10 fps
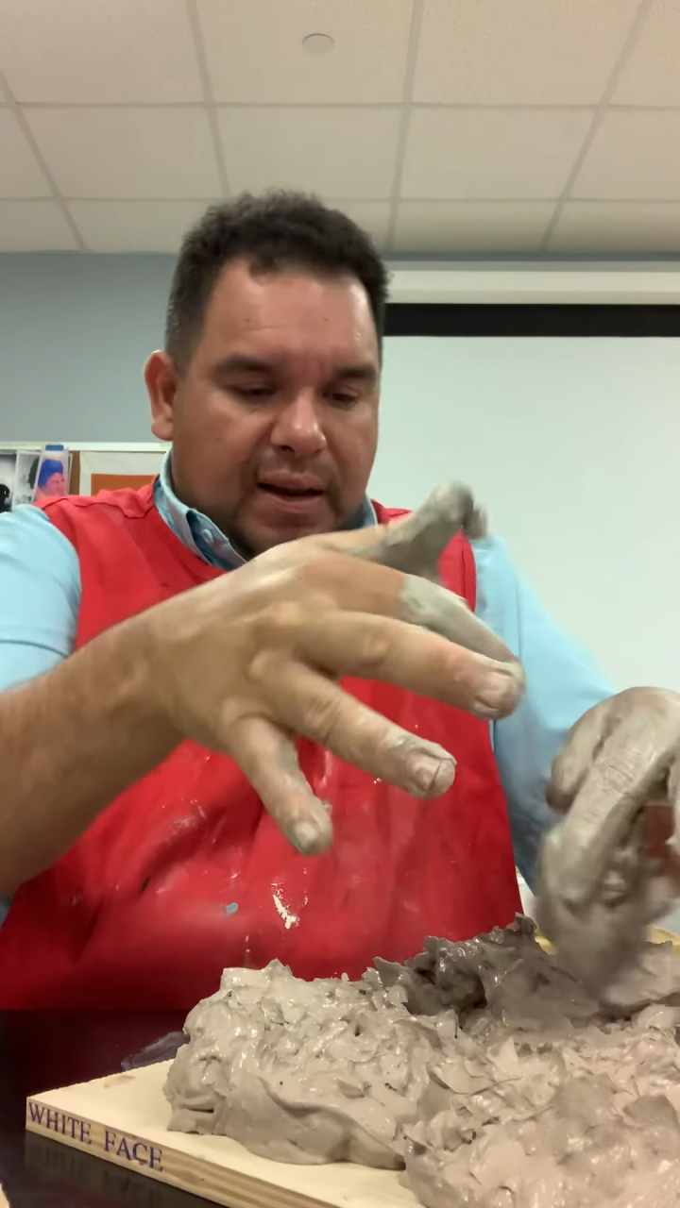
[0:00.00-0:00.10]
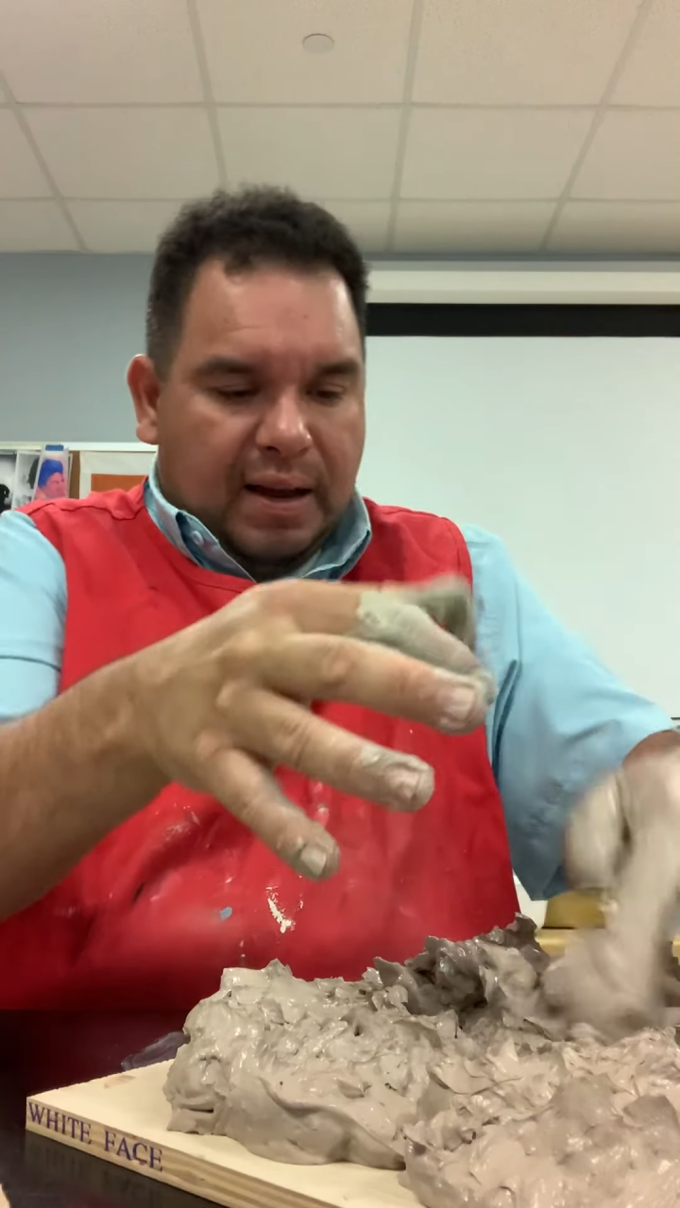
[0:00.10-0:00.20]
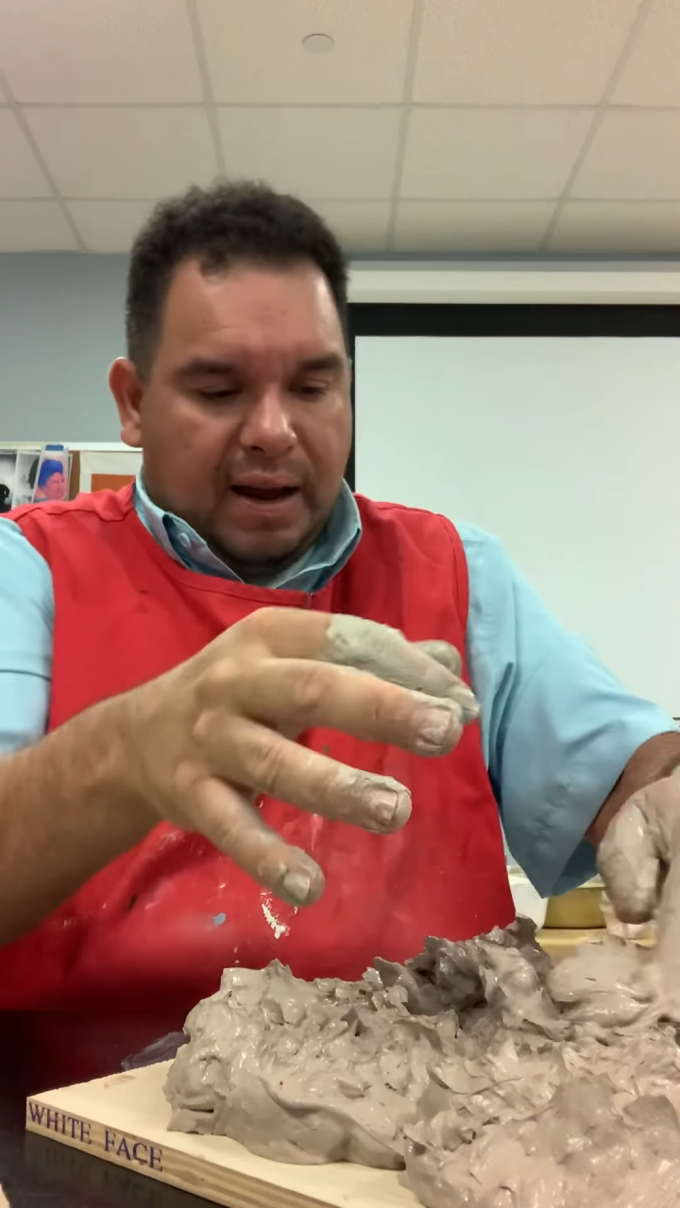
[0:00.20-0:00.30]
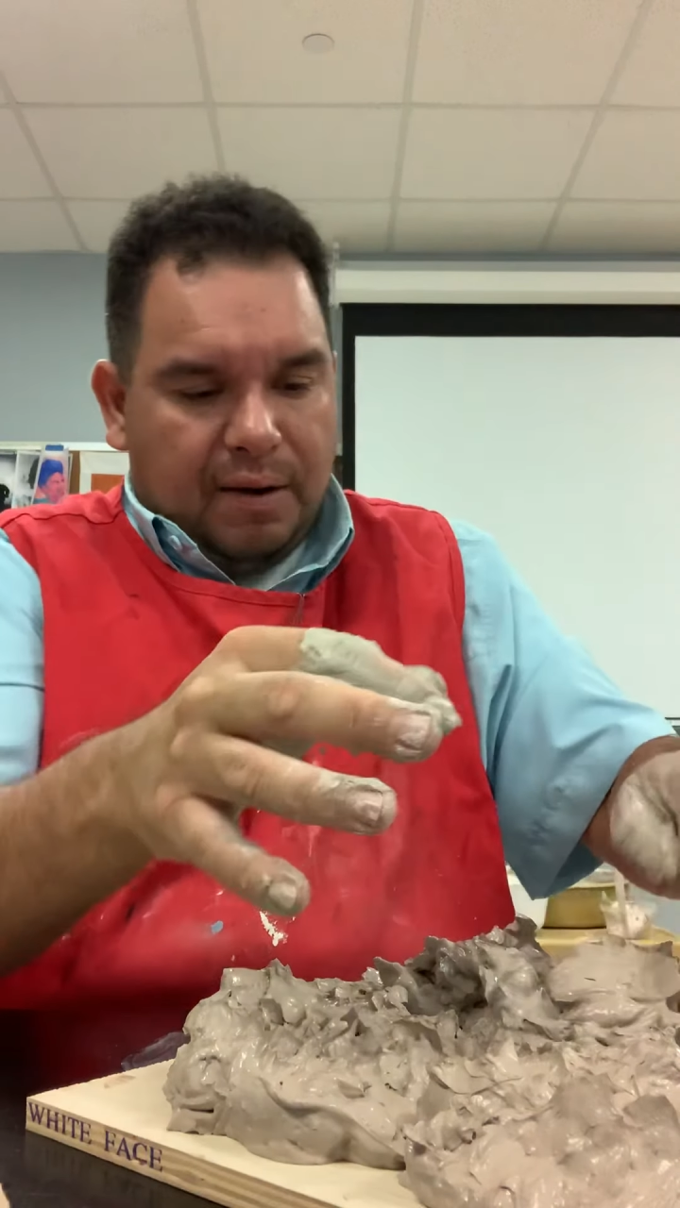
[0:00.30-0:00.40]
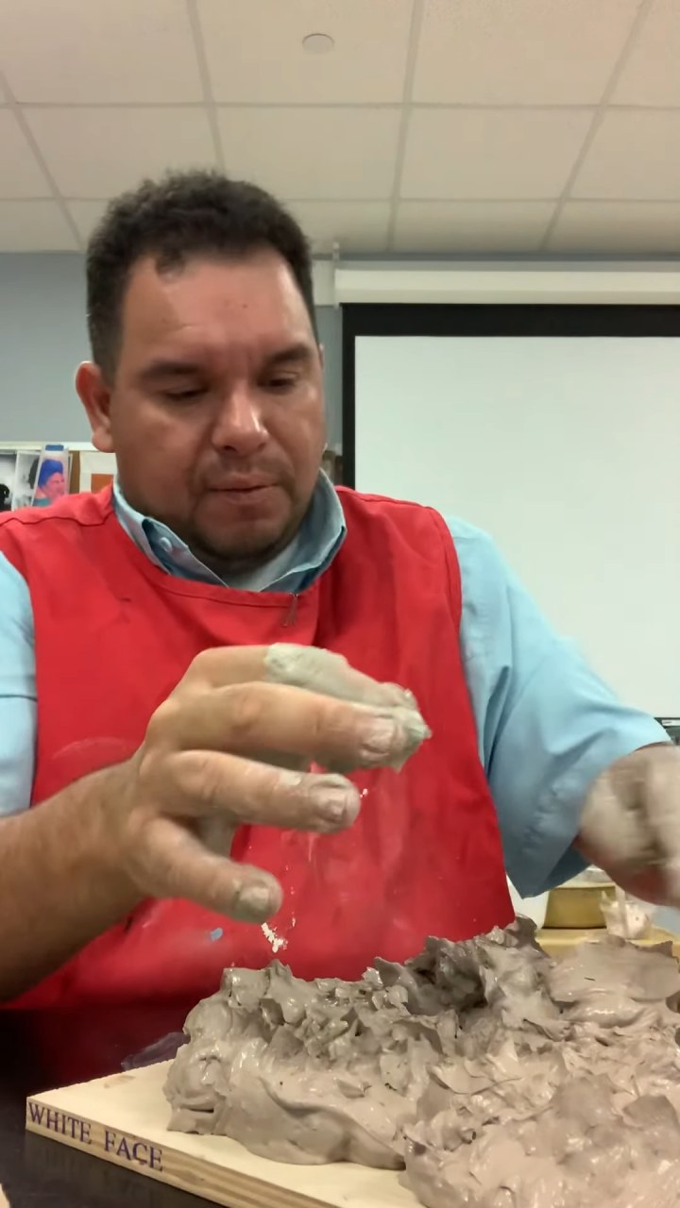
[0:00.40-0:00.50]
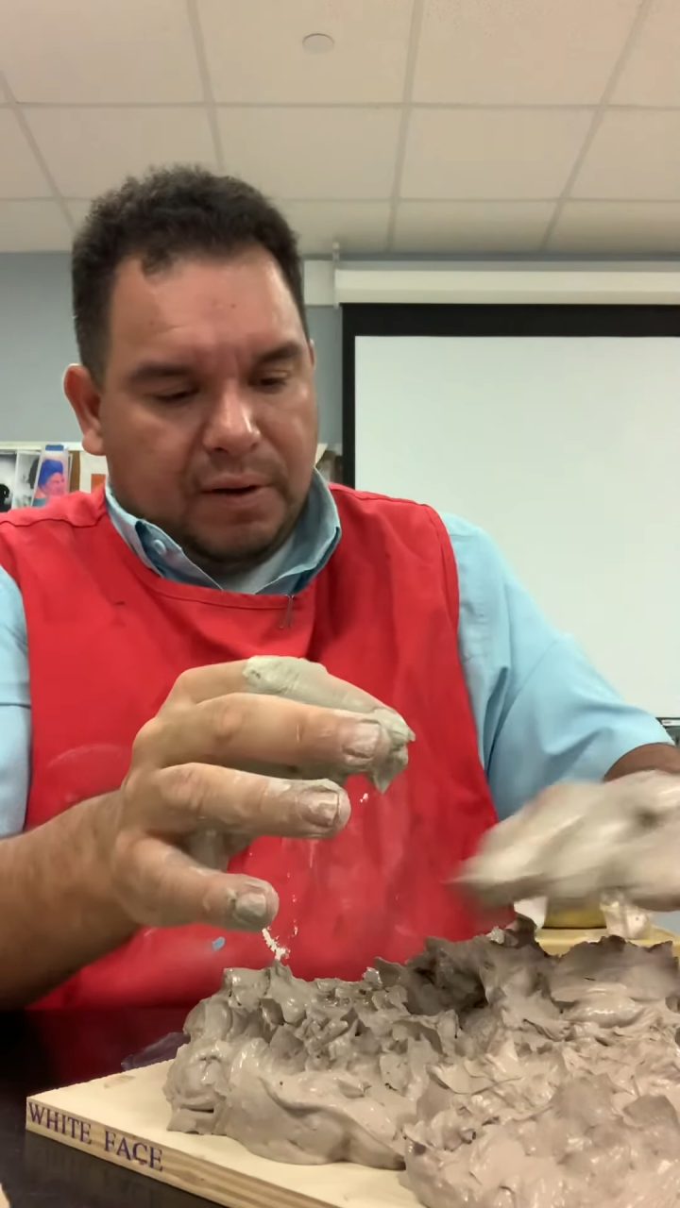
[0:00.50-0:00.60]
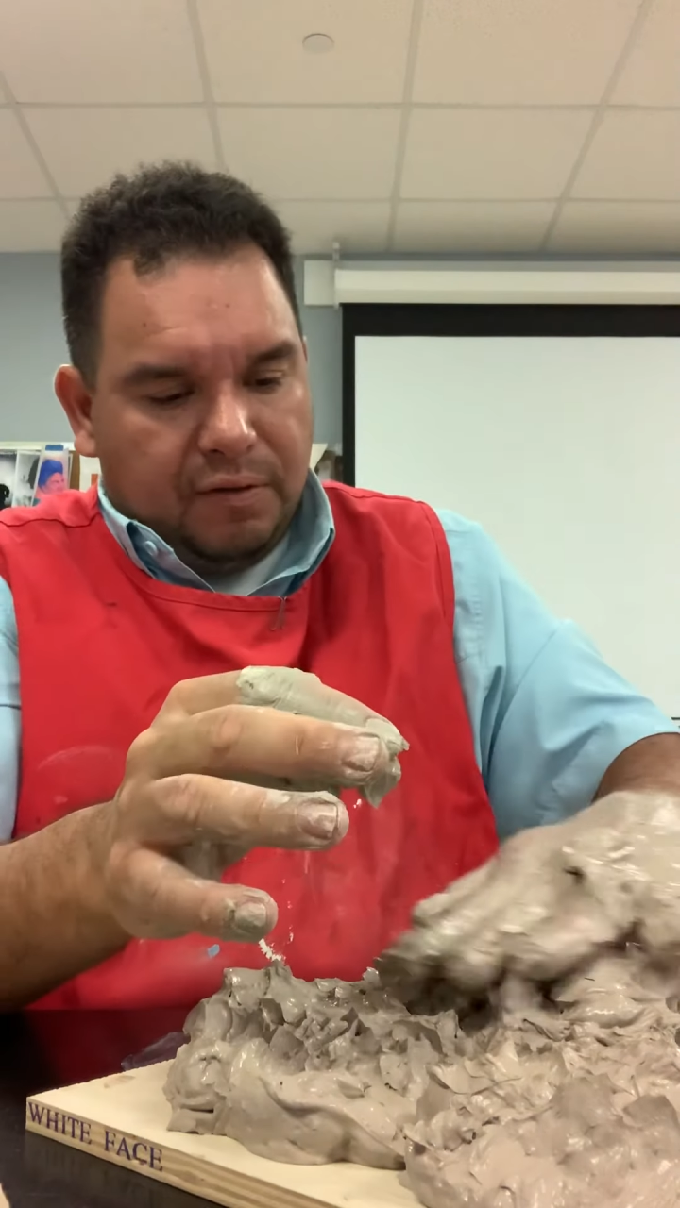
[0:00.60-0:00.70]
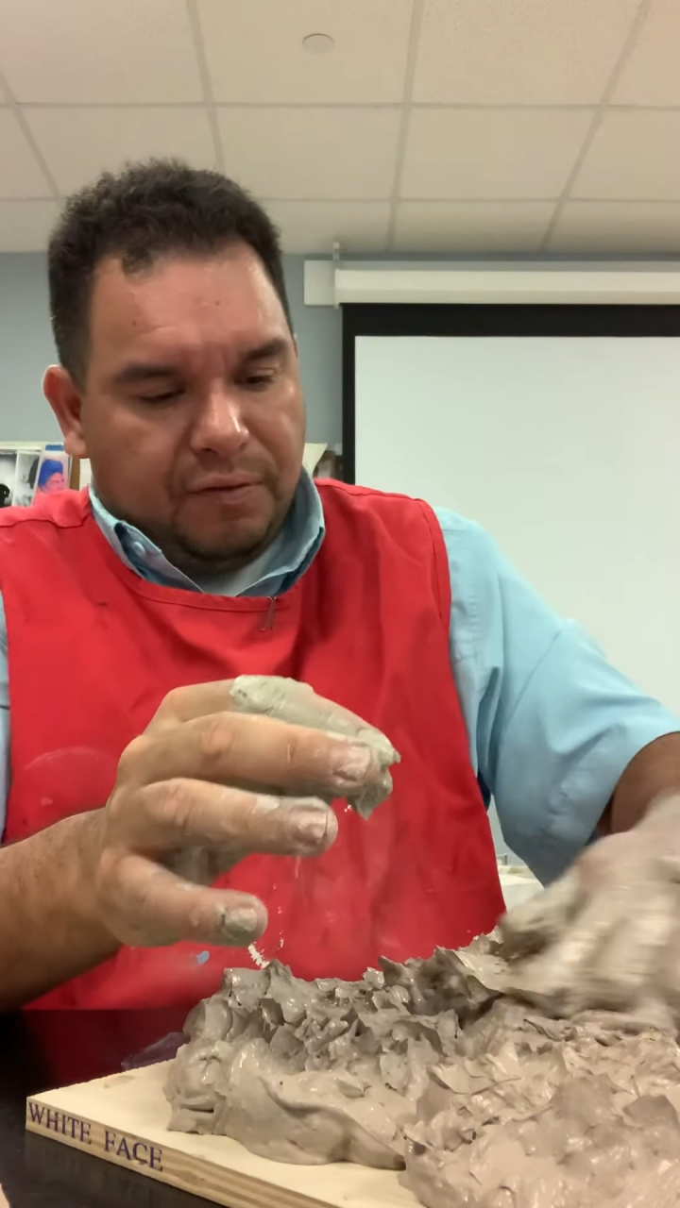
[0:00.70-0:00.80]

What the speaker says: I will